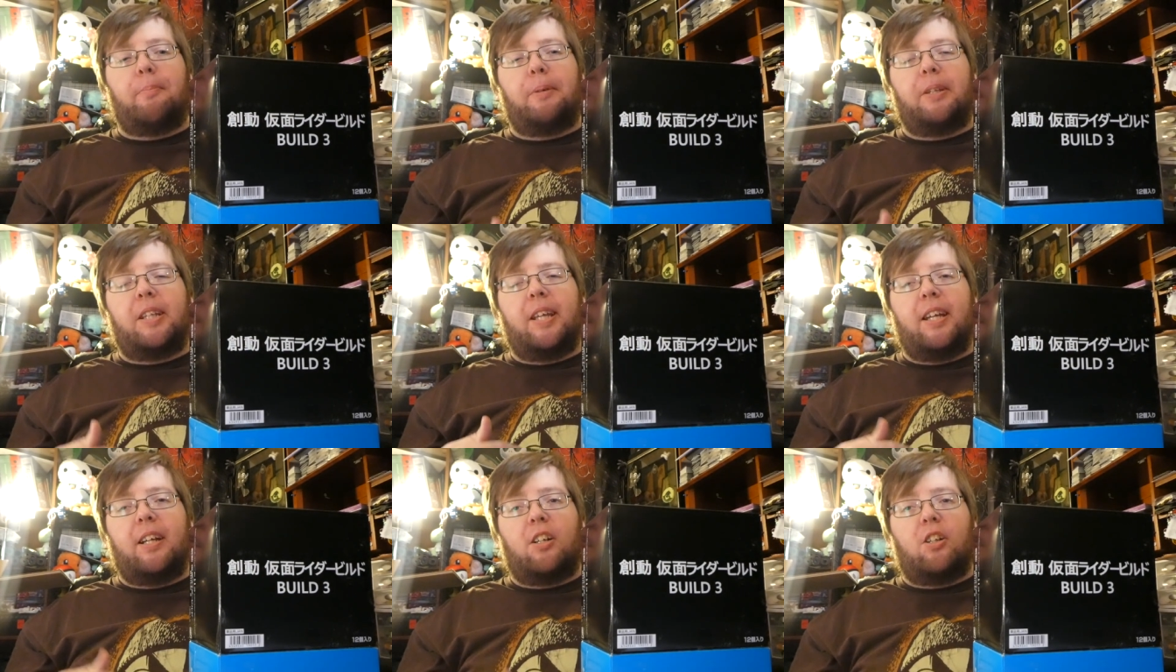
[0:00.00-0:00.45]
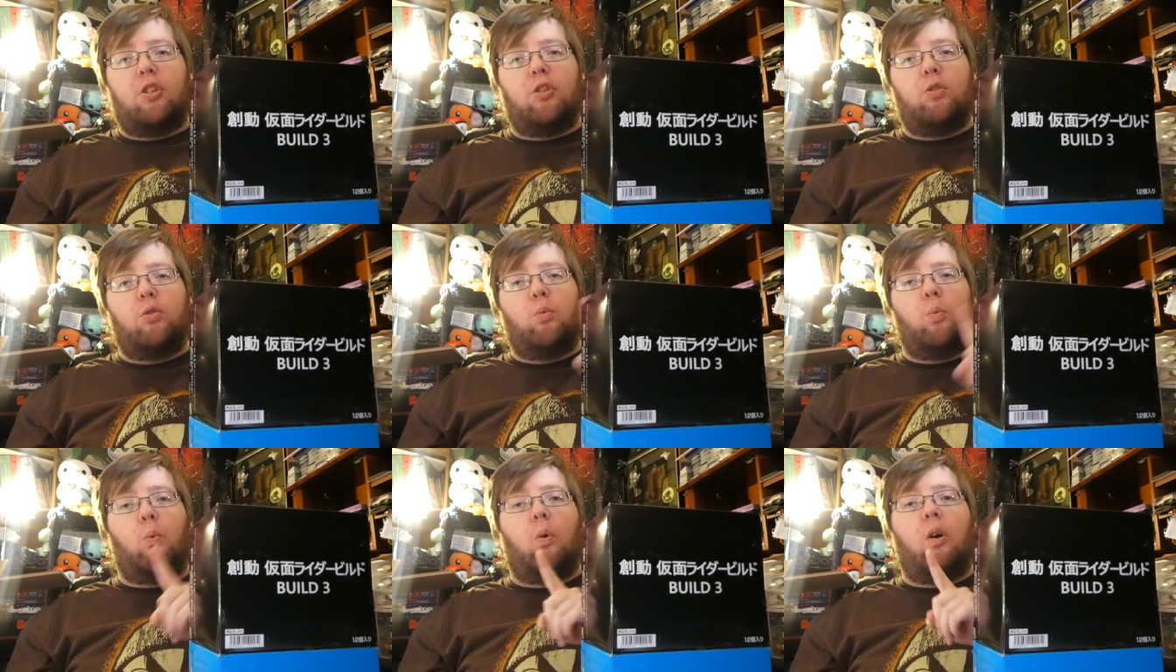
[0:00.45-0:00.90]
but they
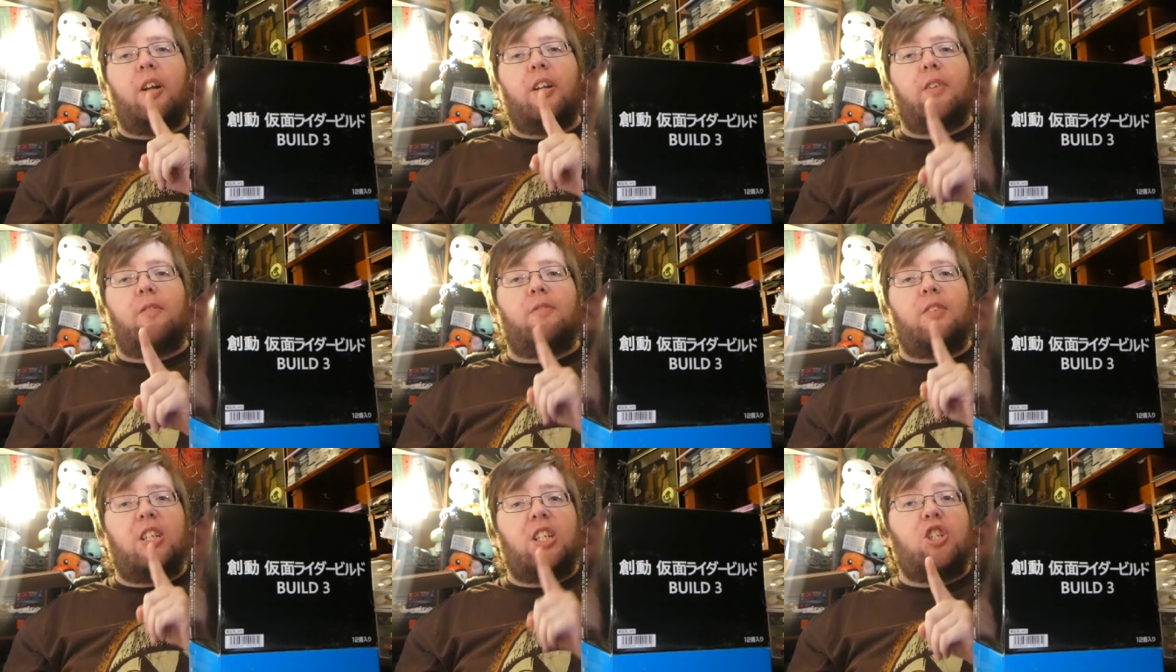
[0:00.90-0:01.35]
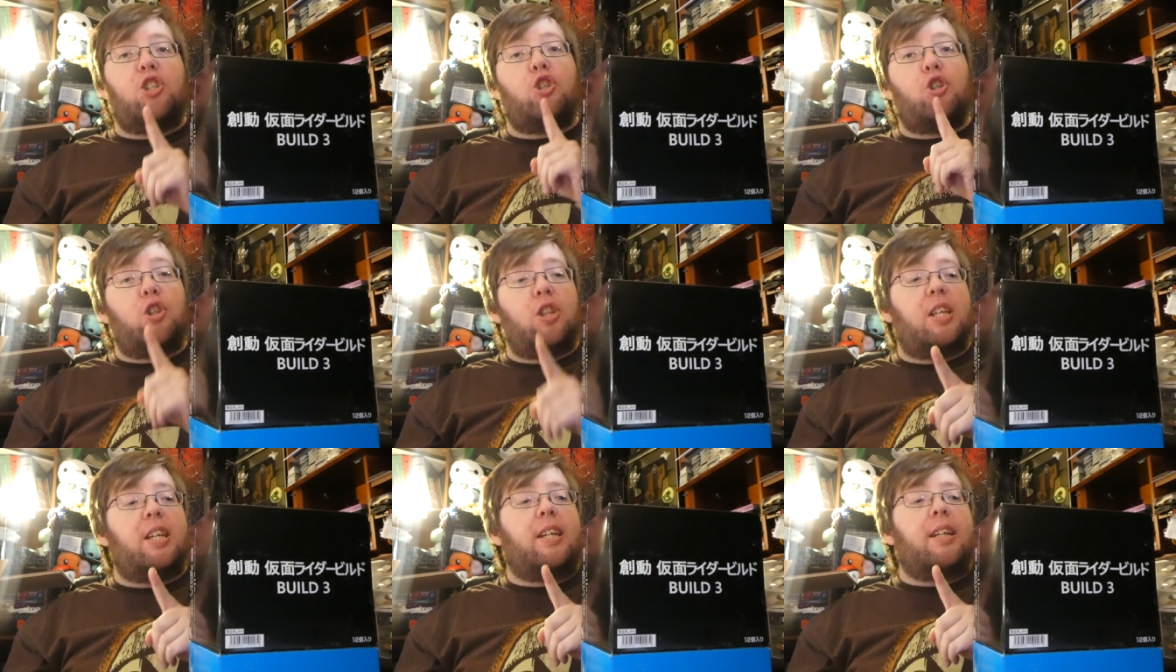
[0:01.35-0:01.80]
include one of
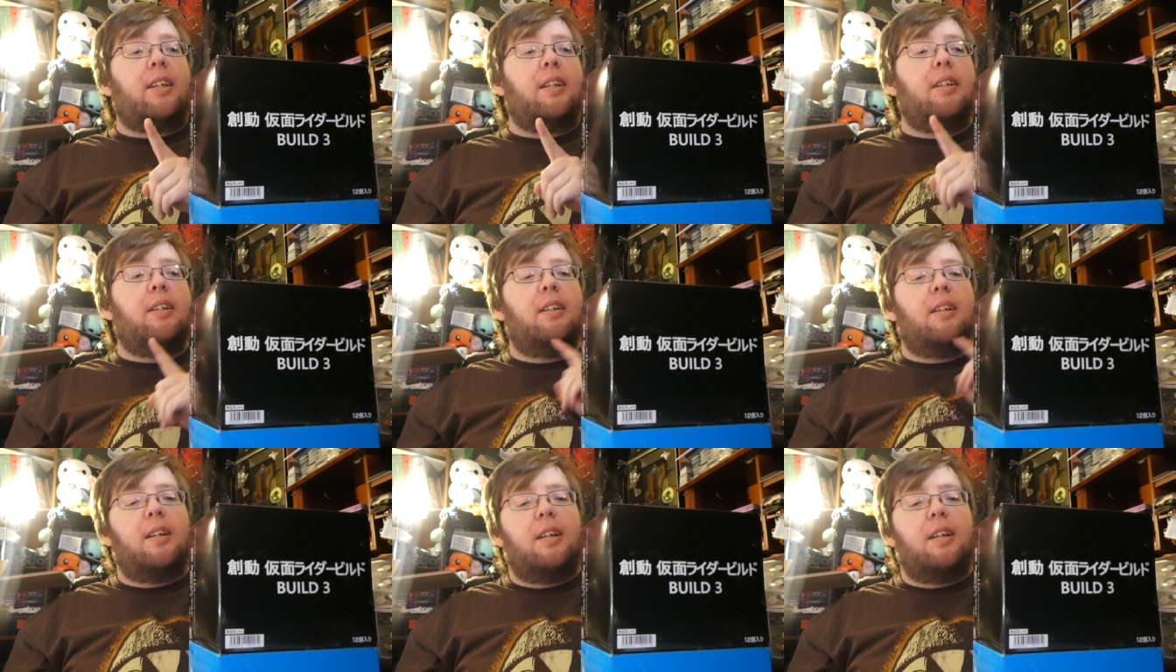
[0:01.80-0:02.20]
each thing,